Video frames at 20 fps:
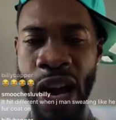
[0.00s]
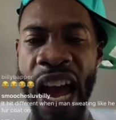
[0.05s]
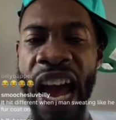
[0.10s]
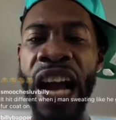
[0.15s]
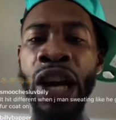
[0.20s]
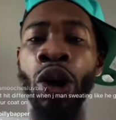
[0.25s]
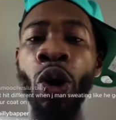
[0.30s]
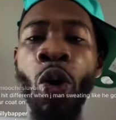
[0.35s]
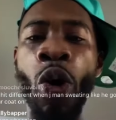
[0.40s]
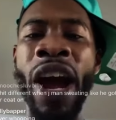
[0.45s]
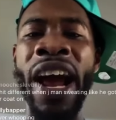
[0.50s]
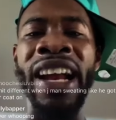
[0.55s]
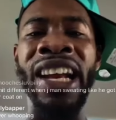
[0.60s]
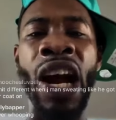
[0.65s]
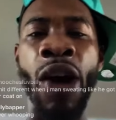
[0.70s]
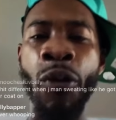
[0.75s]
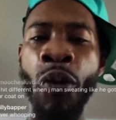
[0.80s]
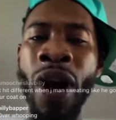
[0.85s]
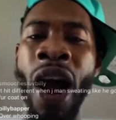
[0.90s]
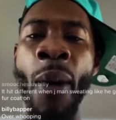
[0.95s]
And do it
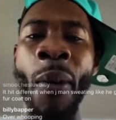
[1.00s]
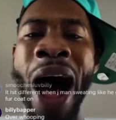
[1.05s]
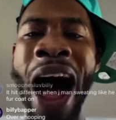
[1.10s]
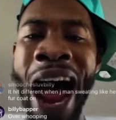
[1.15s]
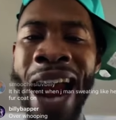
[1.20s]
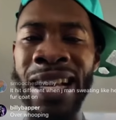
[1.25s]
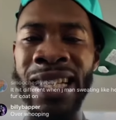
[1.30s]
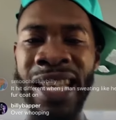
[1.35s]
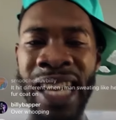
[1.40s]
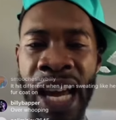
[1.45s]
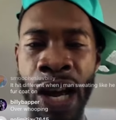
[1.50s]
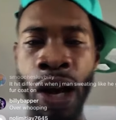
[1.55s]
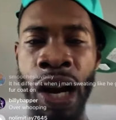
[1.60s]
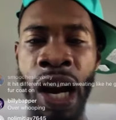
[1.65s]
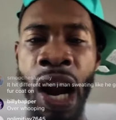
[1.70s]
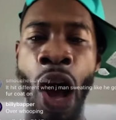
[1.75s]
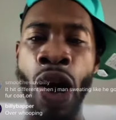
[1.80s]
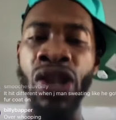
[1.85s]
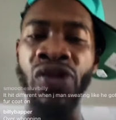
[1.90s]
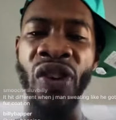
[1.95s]
different when I'm hot as hell
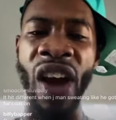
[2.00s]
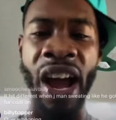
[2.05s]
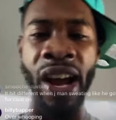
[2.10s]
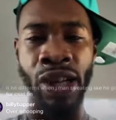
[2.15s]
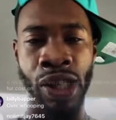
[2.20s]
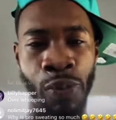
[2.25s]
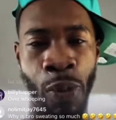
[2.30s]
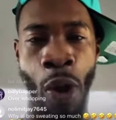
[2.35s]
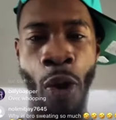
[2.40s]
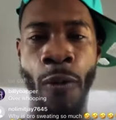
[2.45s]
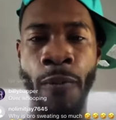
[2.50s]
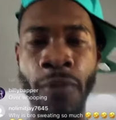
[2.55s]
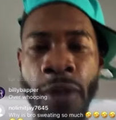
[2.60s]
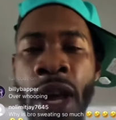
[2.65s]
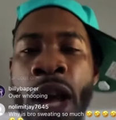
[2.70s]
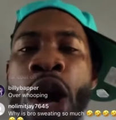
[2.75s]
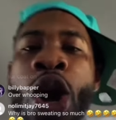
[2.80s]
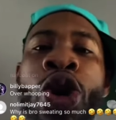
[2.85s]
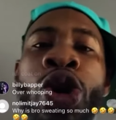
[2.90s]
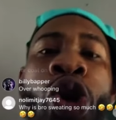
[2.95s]
in Las Vegas, bro.
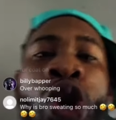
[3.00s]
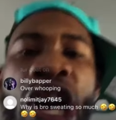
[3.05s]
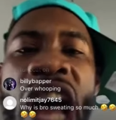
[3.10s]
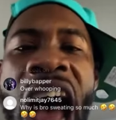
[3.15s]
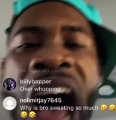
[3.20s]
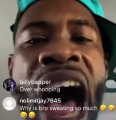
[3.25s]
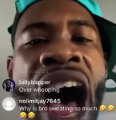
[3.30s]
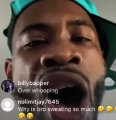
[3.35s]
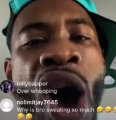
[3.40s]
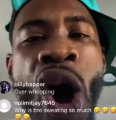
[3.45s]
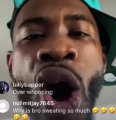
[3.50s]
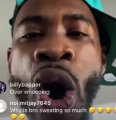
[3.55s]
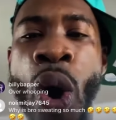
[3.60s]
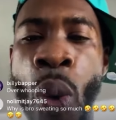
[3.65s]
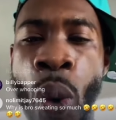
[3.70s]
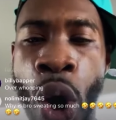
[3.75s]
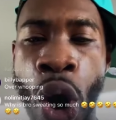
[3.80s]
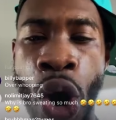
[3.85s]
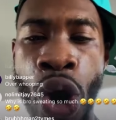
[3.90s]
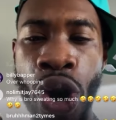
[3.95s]
Do y'all
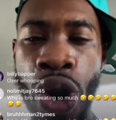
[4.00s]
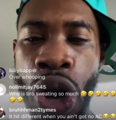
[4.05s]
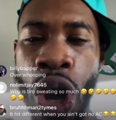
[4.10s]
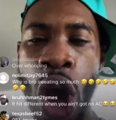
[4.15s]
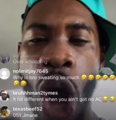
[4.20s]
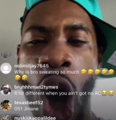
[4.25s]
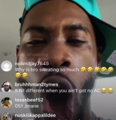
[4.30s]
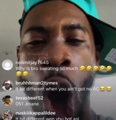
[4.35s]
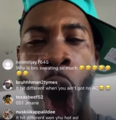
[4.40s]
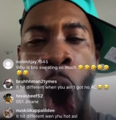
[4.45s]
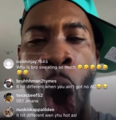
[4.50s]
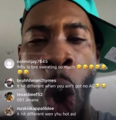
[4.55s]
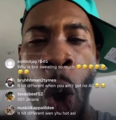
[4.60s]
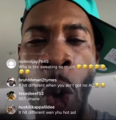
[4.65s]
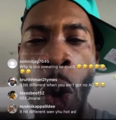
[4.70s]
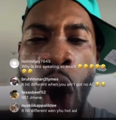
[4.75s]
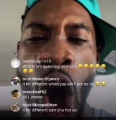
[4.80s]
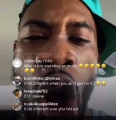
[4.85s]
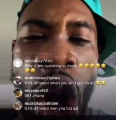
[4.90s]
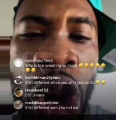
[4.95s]
homework
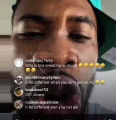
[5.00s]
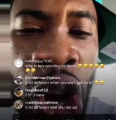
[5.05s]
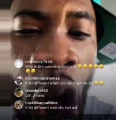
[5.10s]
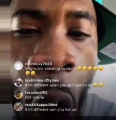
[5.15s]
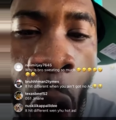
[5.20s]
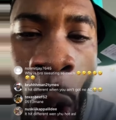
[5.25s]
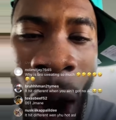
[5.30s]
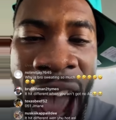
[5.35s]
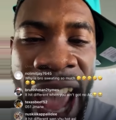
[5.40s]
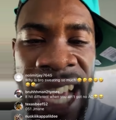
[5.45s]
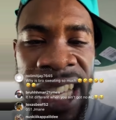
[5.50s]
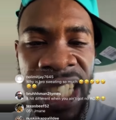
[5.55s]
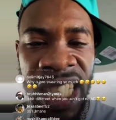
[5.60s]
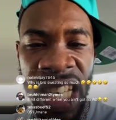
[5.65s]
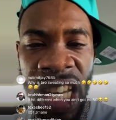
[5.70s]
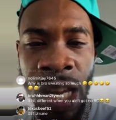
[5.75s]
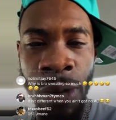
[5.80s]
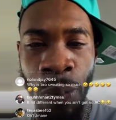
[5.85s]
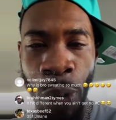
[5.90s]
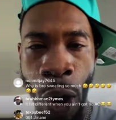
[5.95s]
on no
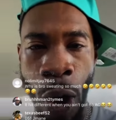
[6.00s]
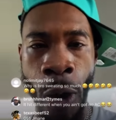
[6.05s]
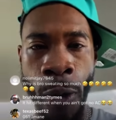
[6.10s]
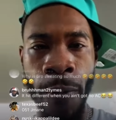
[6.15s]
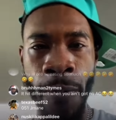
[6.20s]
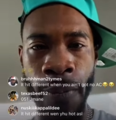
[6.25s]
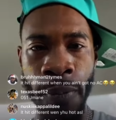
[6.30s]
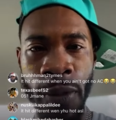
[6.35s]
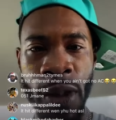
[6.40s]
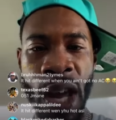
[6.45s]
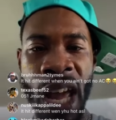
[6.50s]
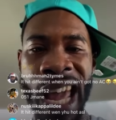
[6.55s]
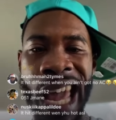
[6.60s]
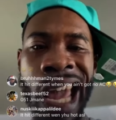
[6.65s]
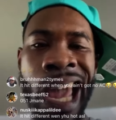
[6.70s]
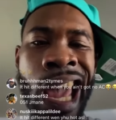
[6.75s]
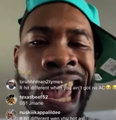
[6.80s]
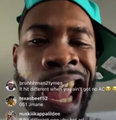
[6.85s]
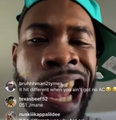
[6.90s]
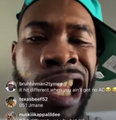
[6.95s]
AC, bro.
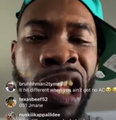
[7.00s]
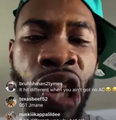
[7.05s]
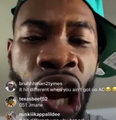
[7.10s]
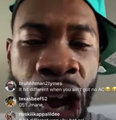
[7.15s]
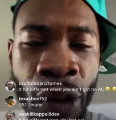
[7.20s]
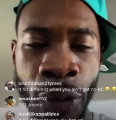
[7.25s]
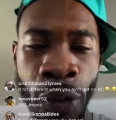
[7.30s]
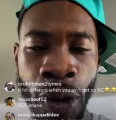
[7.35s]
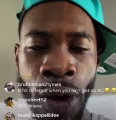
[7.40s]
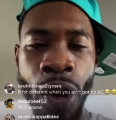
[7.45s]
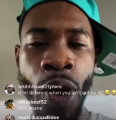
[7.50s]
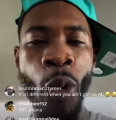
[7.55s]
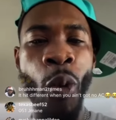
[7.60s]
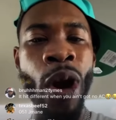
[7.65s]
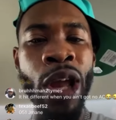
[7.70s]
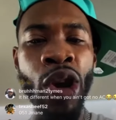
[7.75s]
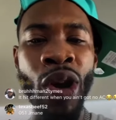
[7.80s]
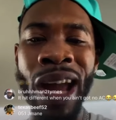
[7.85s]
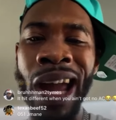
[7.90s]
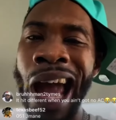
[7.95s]
It hit different
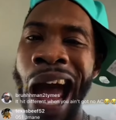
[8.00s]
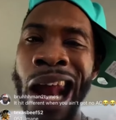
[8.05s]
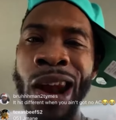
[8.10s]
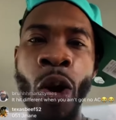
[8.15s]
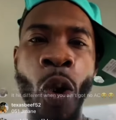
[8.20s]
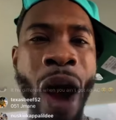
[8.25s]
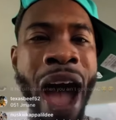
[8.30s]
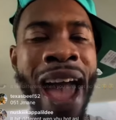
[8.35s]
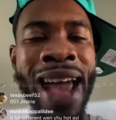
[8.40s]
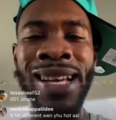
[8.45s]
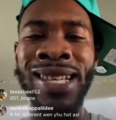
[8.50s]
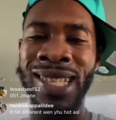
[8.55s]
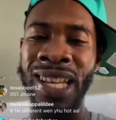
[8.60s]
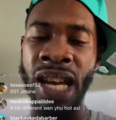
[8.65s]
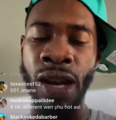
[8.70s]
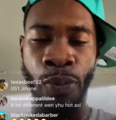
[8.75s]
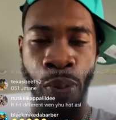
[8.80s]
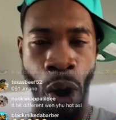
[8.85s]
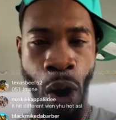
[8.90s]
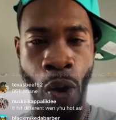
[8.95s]
when you ain't got no
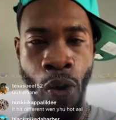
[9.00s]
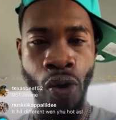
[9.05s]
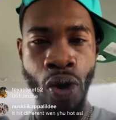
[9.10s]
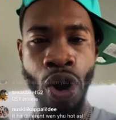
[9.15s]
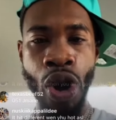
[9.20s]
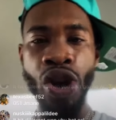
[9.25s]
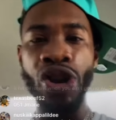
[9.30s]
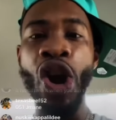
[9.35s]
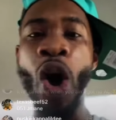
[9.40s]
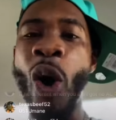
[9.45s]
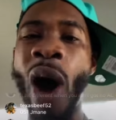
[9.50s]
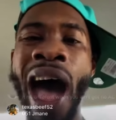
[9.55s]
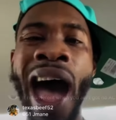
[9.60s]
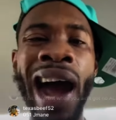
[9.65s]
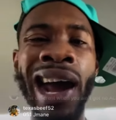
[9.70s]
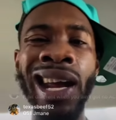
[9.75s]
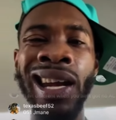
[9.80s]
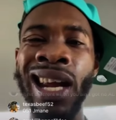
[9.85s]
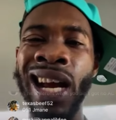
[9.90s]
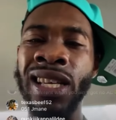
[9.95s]
AC, bro. No
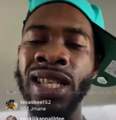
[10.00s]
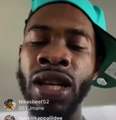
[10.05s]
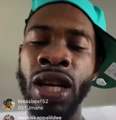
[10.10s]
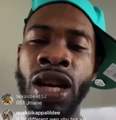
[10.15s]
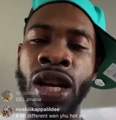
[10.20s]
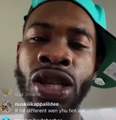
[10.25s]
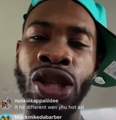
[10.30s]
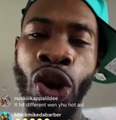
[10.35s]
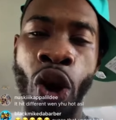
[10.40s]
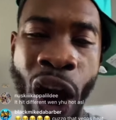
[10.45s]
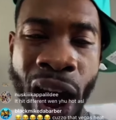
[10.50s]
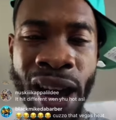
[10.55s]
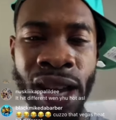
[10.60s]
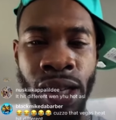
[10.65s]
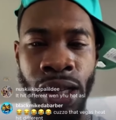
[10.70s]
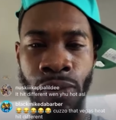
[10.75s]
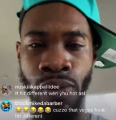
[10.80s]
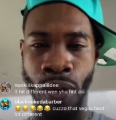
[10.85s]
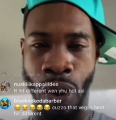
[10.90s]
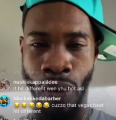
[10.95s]
air conditioning is
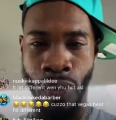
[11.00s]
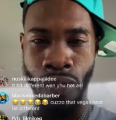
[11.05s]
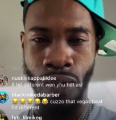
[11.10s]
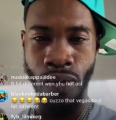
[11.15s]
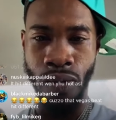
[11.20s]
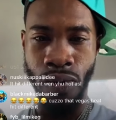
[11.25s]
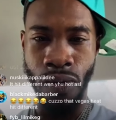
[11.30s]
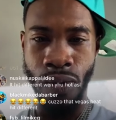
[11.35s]
crazy, bro.